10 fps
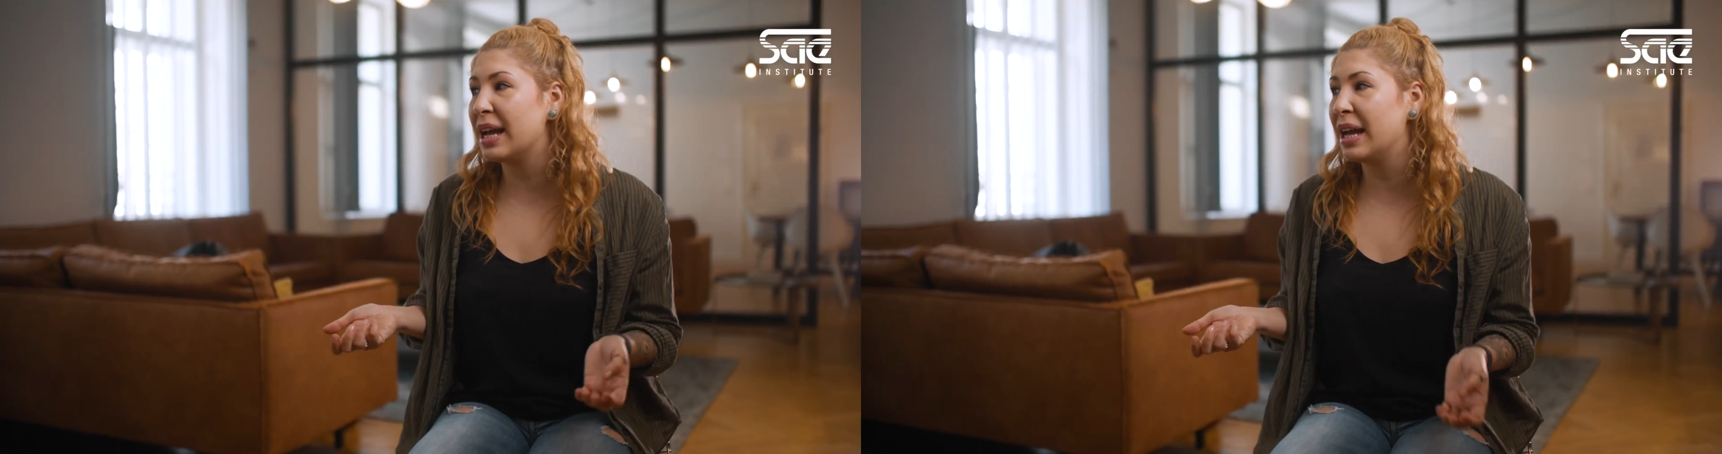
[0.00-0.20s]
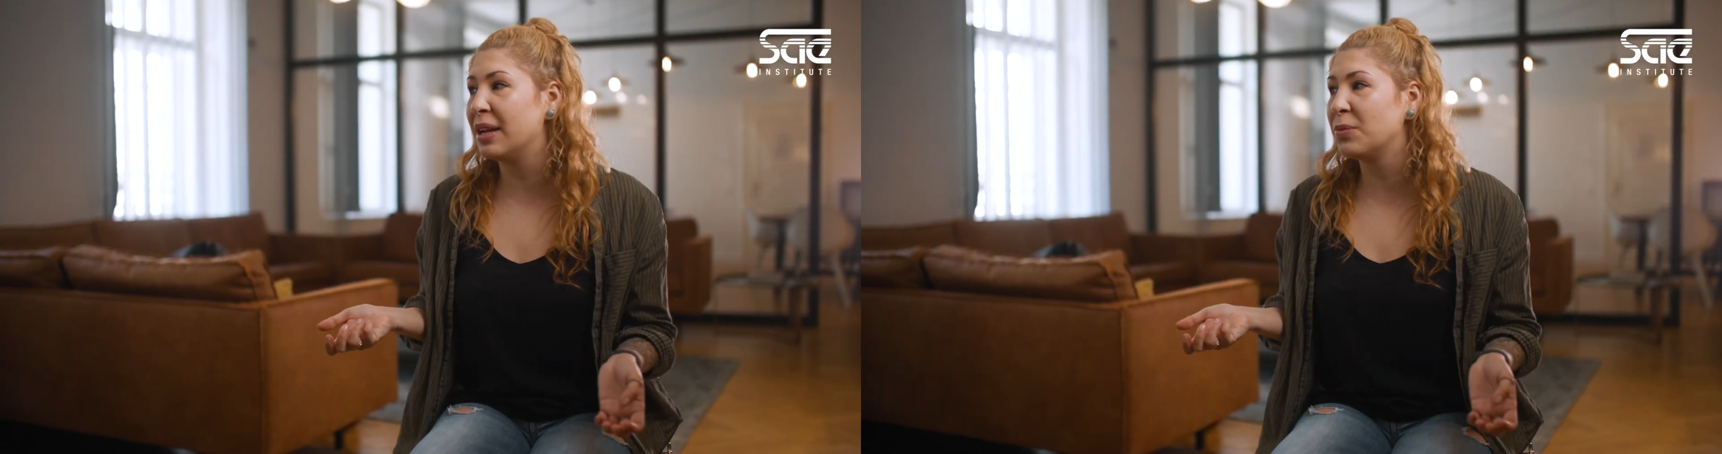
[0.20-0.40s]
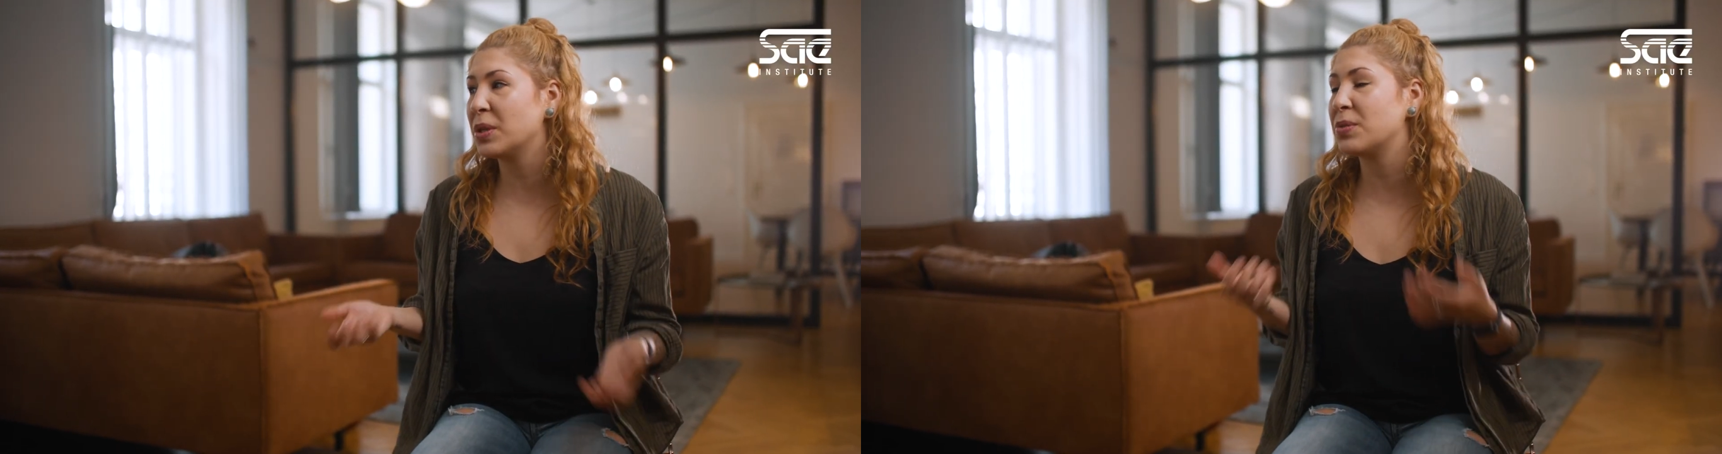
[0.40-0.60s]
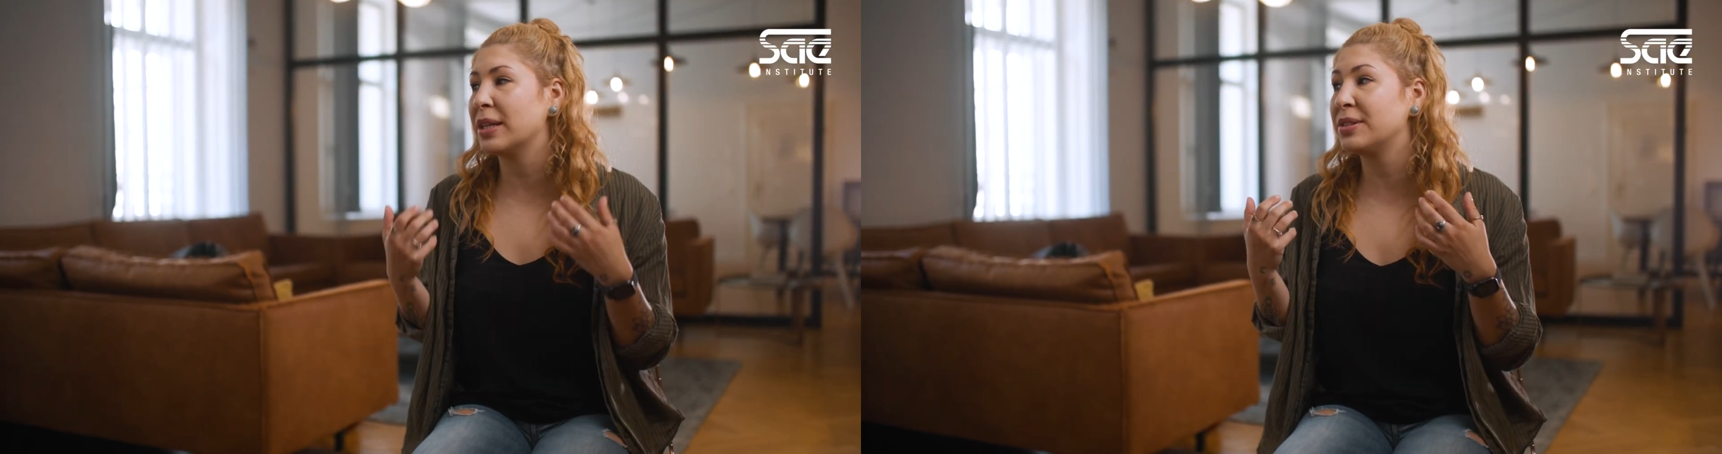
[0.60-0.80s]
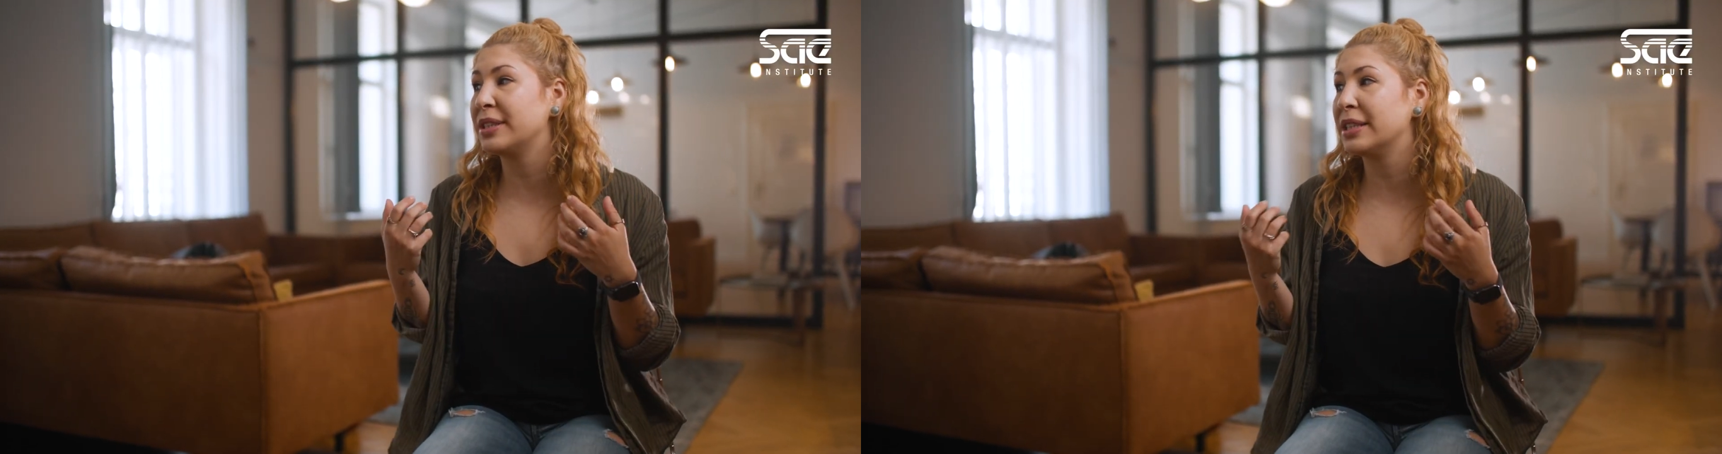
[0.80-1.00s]
and we
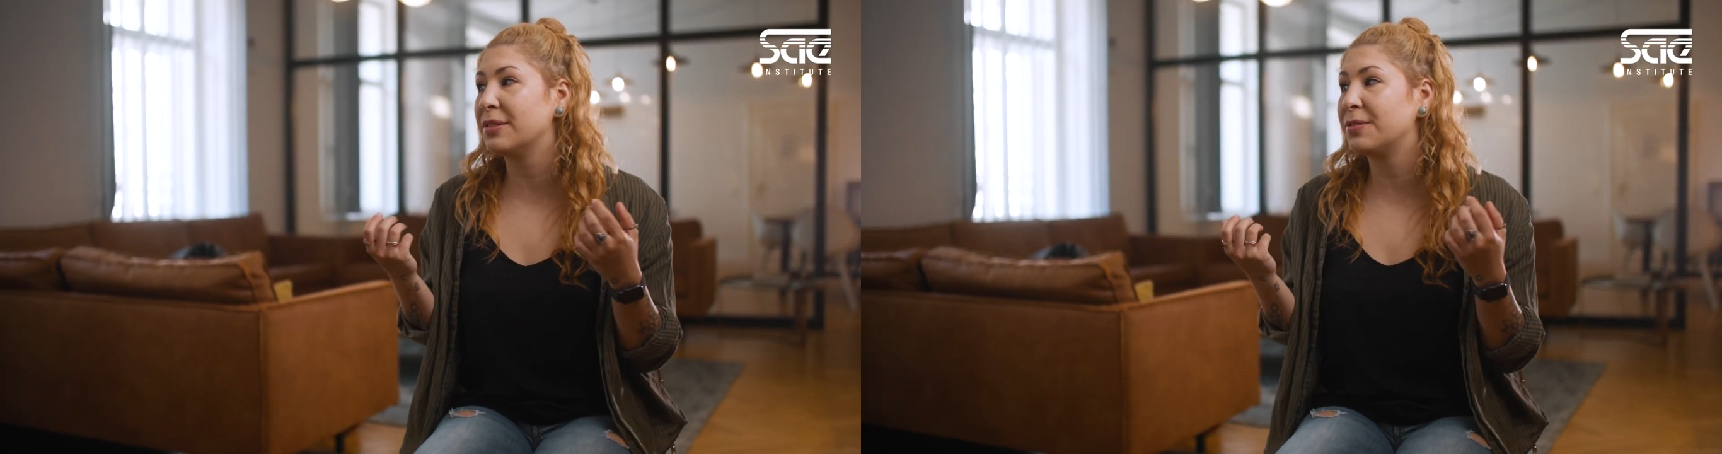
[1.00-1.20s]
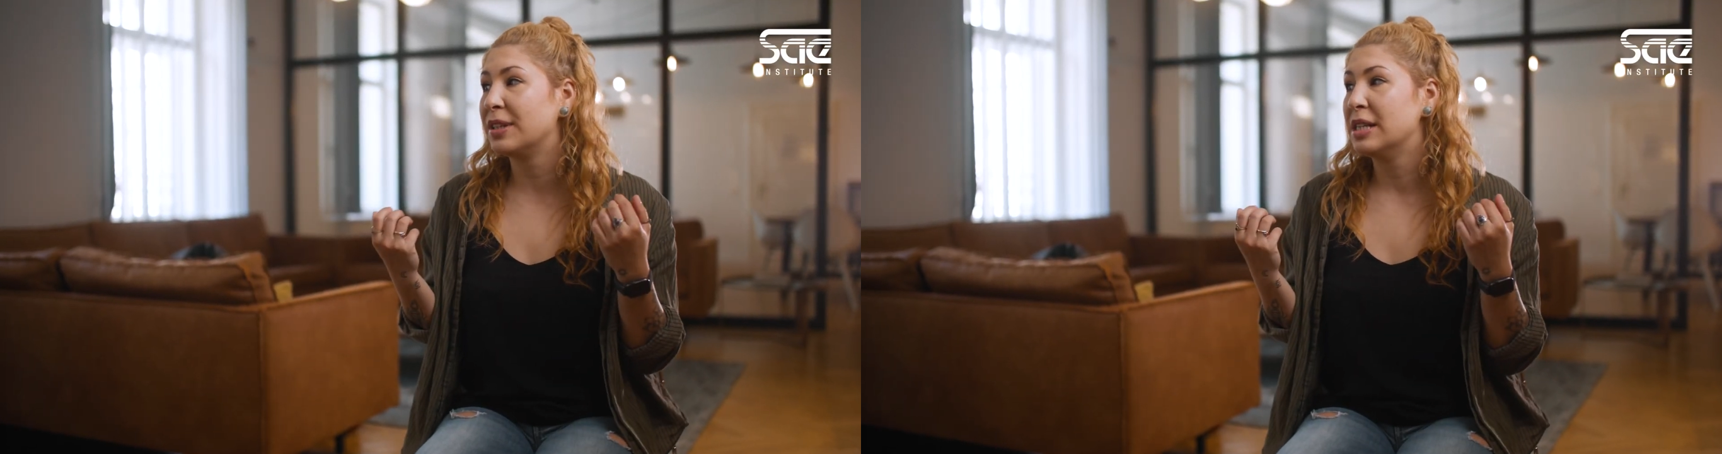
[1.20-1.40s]
try to give